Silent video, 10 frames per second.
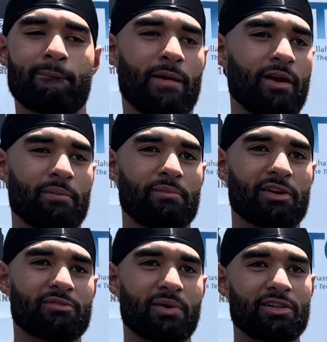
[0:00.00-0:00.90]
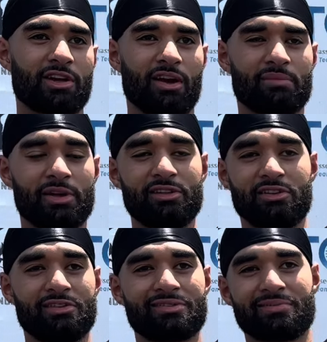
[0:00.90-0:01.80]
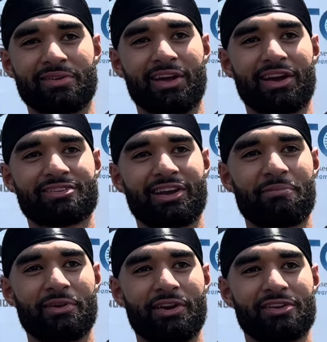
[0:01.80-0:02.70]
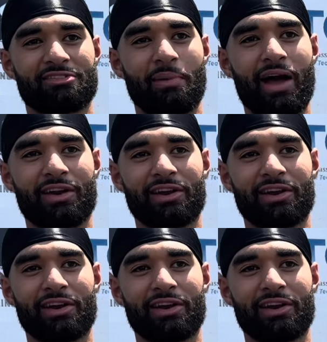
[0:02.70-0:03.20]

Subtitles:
Like, yeah, man, it makes my job easy. Yeah, I just got to put it in the spot,